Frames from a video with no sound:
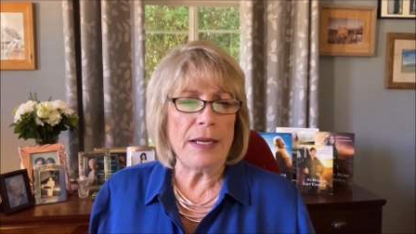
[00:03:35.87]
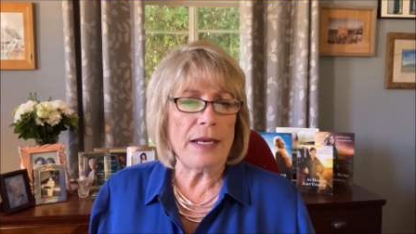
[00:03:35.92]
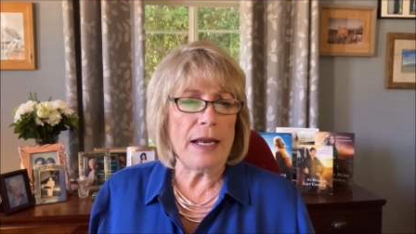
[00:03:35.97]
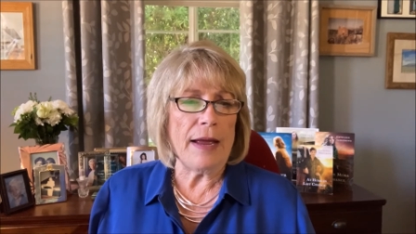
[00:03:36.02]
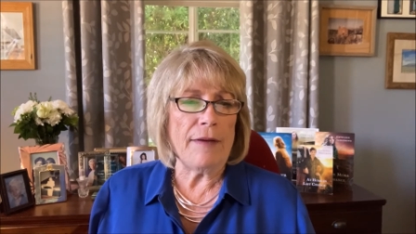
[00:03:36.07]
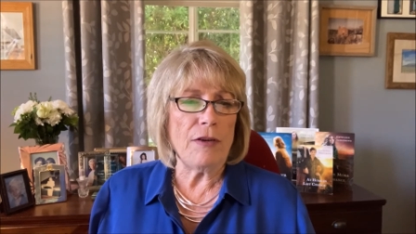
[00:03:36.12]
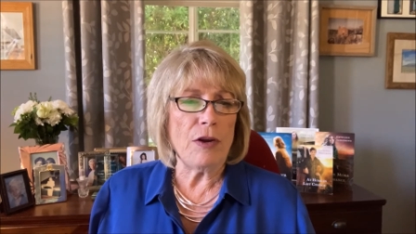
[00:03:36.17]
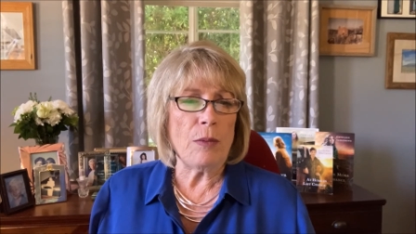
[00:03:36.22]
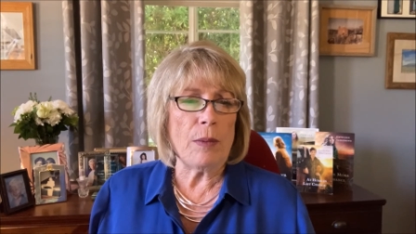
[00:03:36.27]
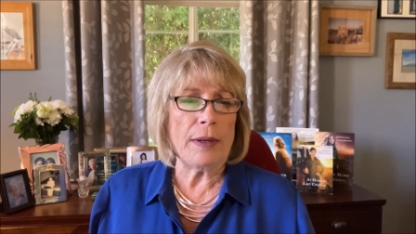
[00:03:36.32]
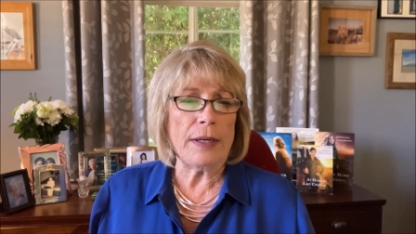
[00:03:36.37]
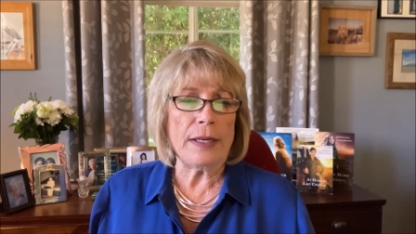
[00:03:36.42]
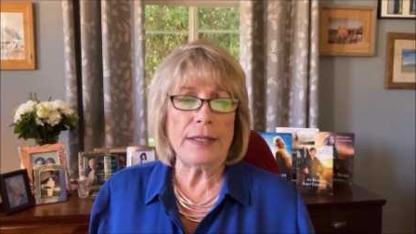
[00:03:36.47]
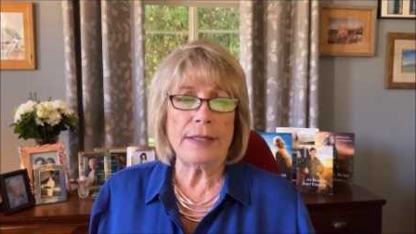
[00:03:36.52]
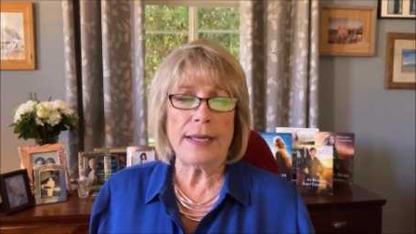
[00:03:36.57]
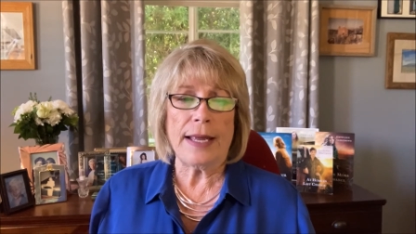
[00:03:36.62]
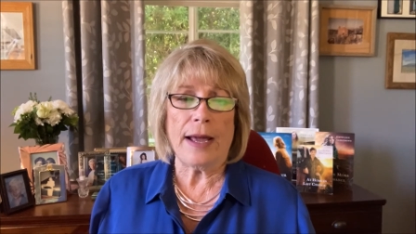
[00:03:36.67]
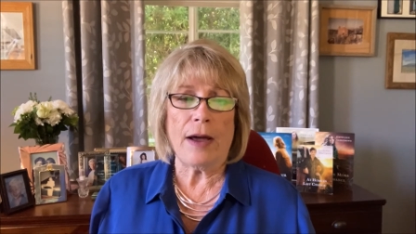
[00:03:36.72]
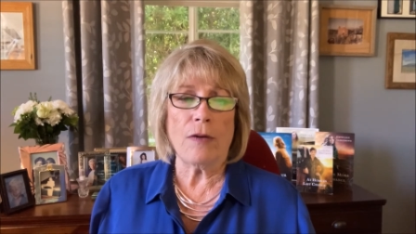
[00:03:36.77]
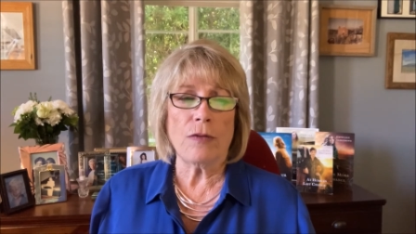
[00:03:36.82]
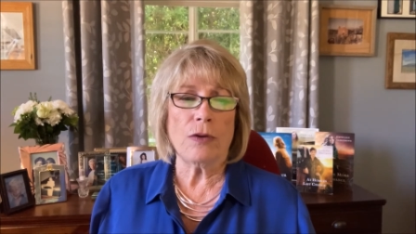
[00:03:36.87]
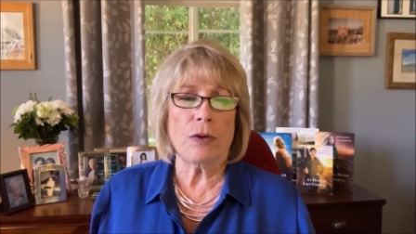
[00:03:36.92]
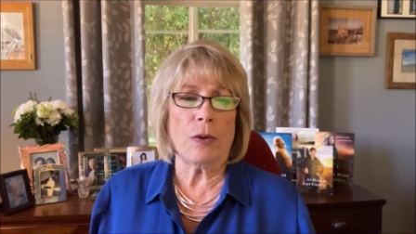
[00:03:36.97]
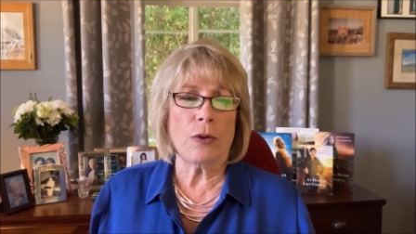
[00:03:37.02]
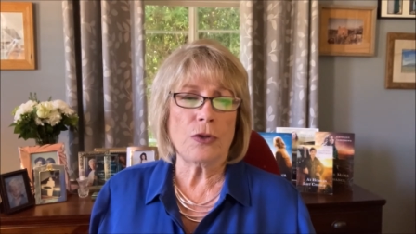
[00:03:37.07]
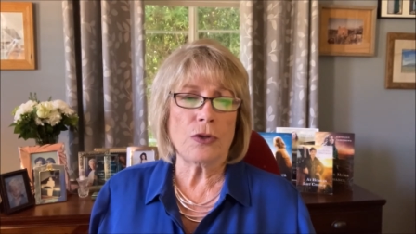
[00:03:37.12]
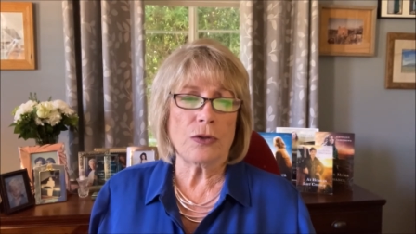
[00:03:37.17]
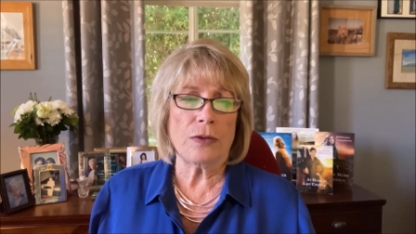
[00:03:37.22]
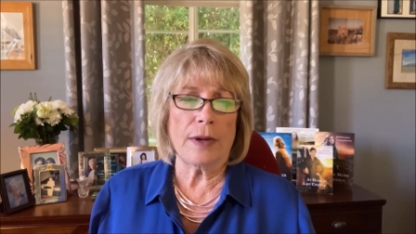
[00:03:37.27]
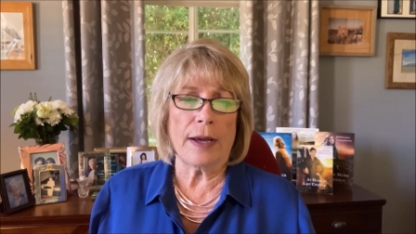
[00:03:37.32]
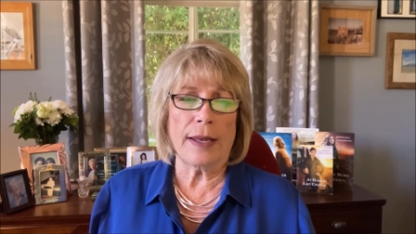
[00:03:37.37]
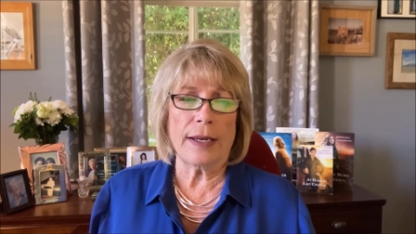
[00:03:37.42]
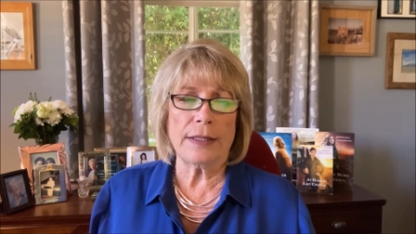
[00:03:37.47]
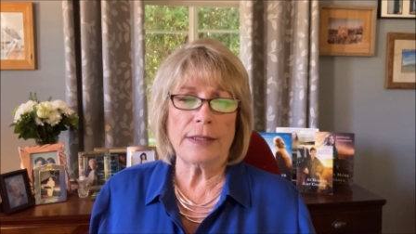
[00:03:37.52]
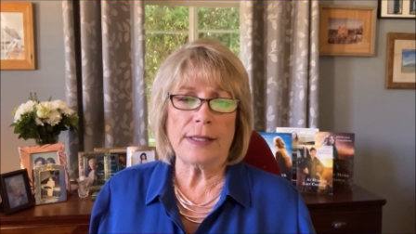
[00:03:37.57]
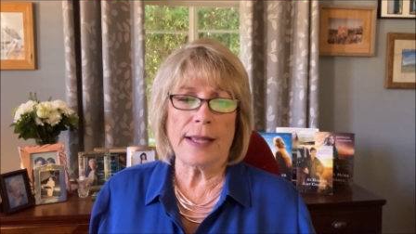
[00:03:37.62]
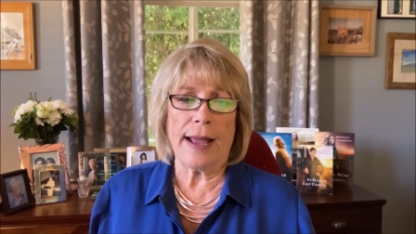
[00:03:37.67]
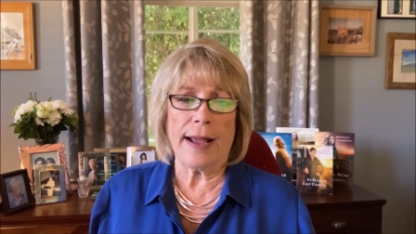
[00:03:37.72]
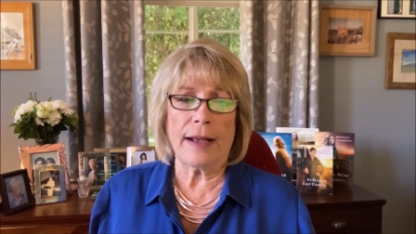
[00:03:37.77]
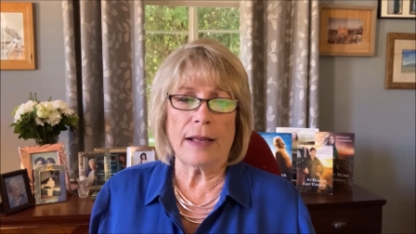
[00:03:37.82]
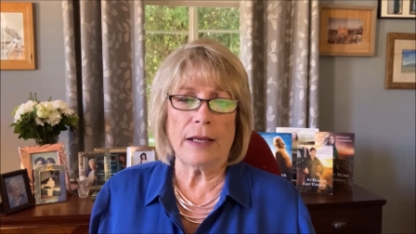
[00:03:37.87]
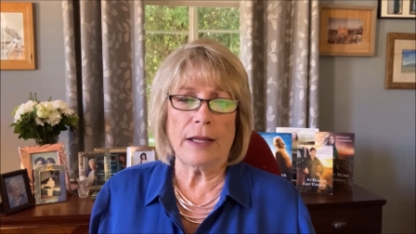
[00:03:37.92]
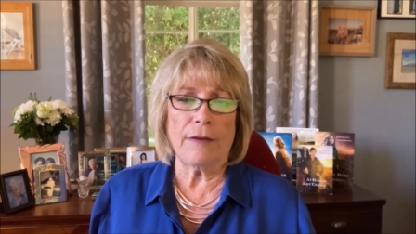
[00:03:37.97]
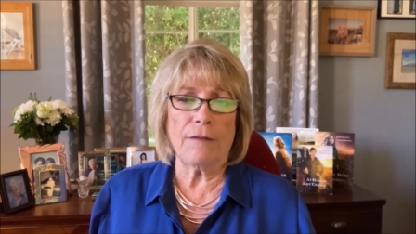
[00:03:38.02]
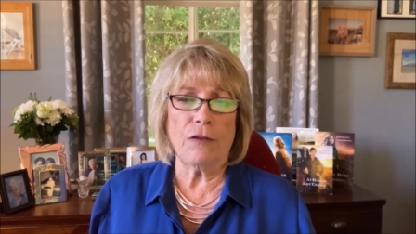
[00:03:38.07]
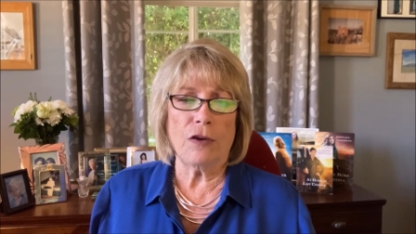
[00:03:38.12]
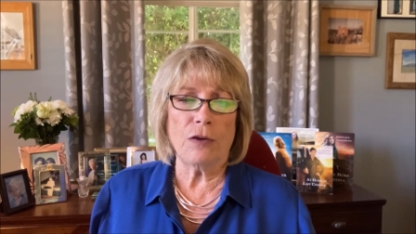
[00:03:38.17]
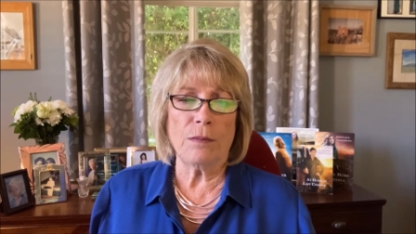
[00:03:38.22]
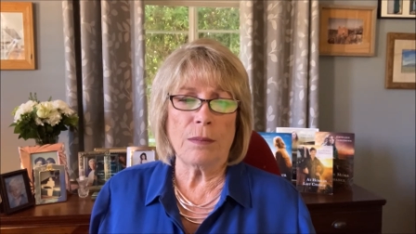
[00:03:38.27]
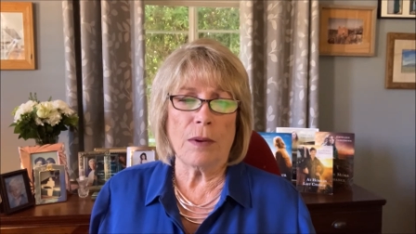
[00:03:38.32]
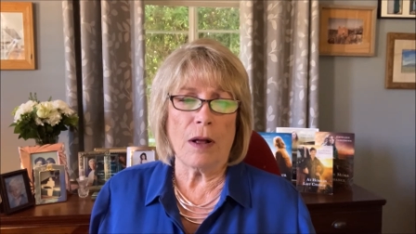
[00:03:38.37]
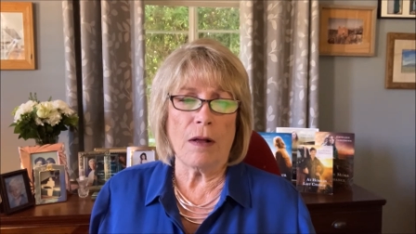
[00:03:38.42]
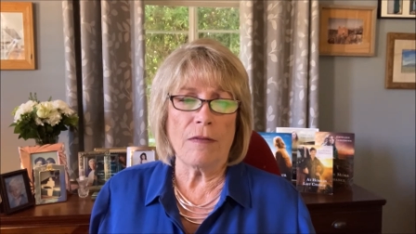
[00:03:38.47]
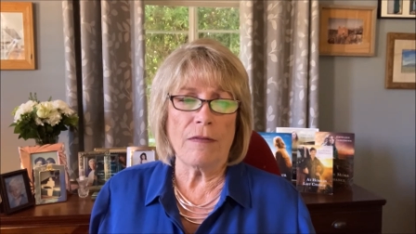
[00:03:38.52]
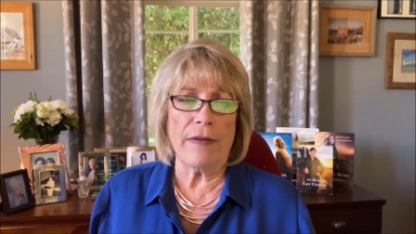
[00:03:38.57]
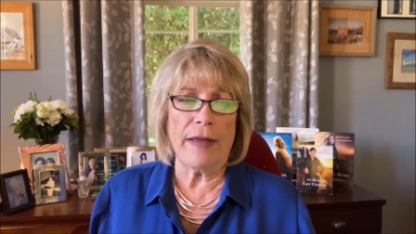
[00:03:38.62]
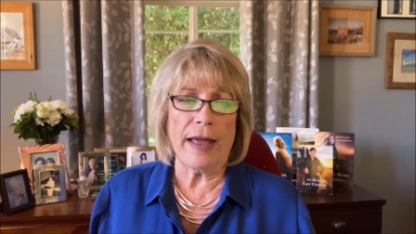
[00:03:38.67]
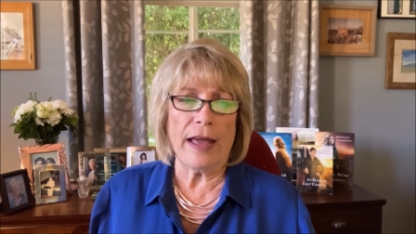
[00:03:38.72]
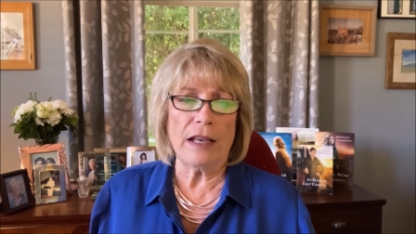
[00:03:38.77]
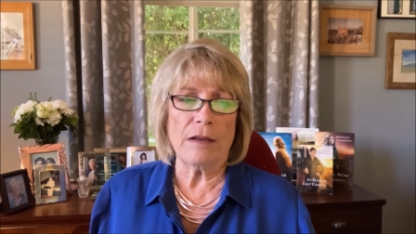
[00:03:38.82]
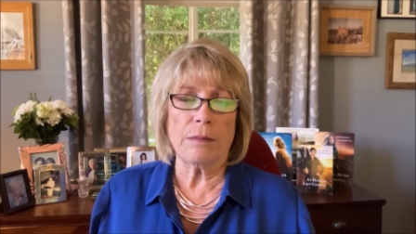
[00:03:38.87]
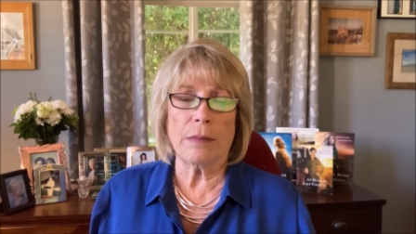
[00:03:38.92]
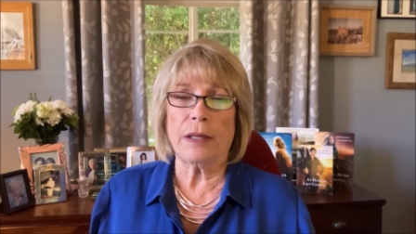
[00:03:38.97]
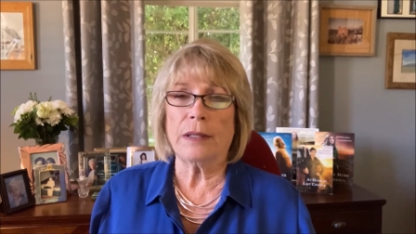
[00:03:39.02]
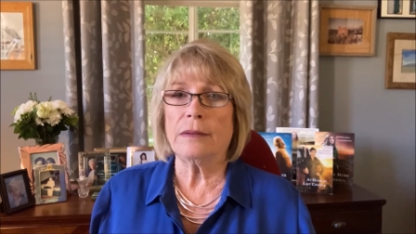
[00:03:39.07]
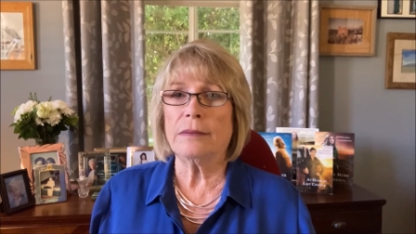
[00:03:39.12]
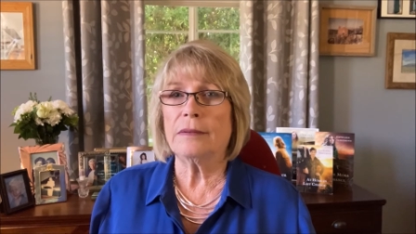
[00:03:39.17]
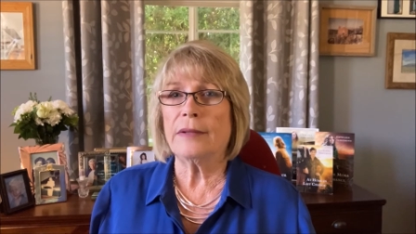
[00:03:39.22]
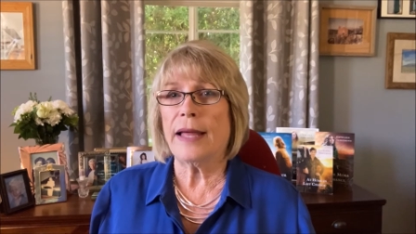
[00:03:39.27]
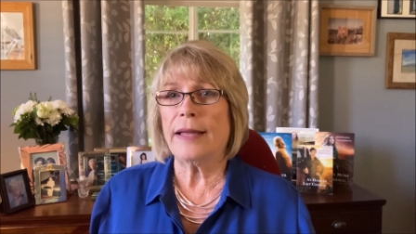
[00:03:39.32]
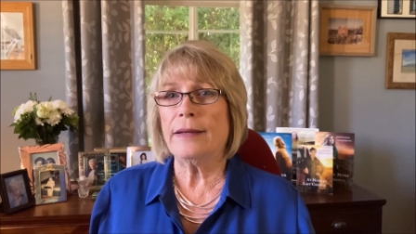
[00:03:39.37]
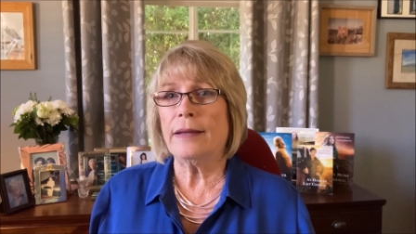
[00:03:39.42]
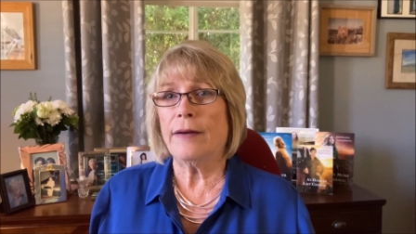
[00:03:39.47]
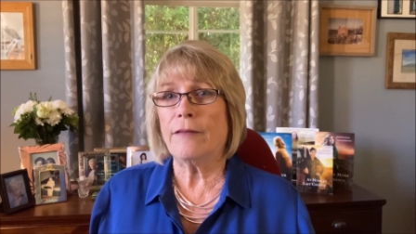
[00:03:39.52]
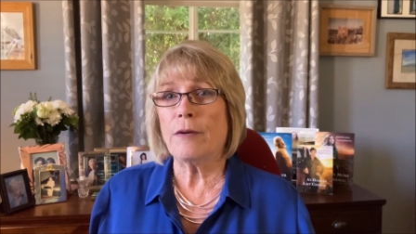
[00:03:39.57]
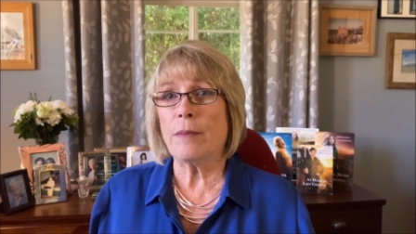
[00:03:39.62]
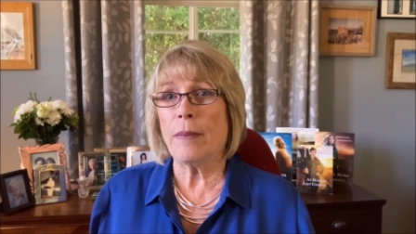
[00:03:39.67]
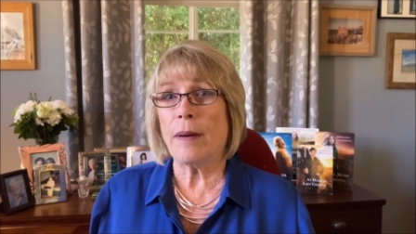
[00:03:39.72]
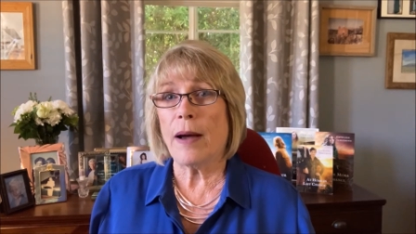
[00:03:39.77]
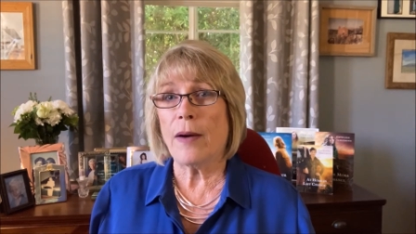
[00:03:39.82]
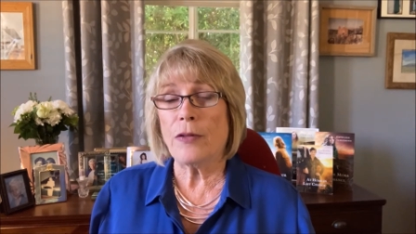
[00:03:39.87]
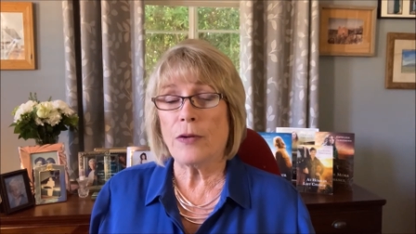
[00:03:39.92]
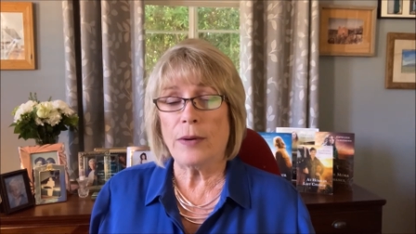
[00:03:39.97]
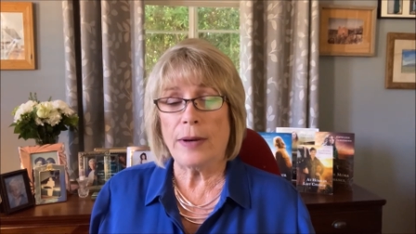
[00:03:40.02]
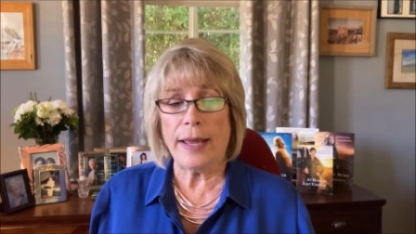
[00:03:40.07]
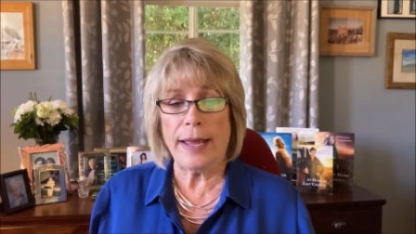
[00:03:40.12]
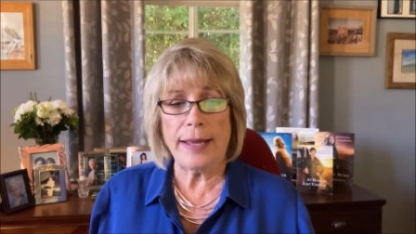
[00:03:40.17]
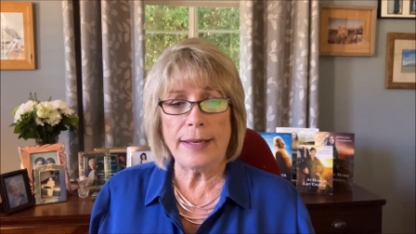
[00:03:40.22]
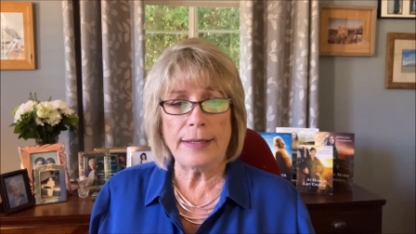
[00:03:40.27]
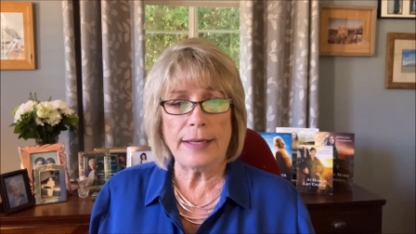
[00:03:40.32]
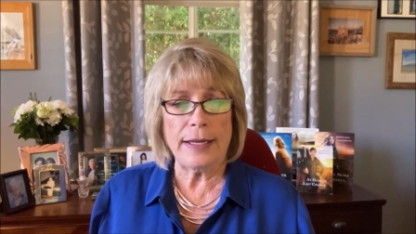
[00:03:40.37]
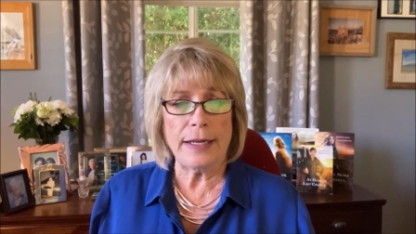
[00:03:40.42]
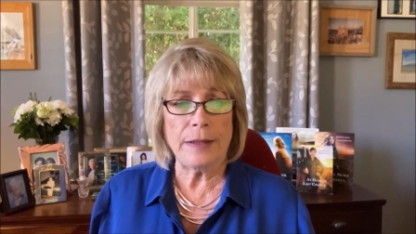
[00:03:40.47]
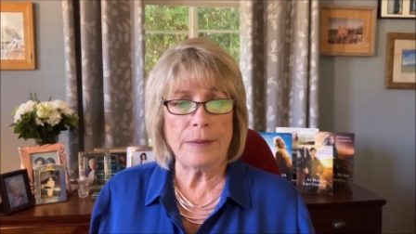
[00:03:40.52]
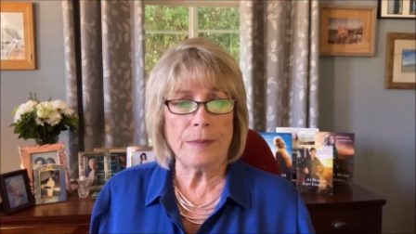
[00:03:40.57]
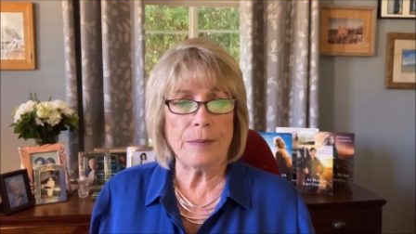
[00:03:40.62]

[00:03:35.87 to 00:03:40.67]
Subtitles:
Everyone in town knows you're not exactly a football fan, but that never bothered Andy.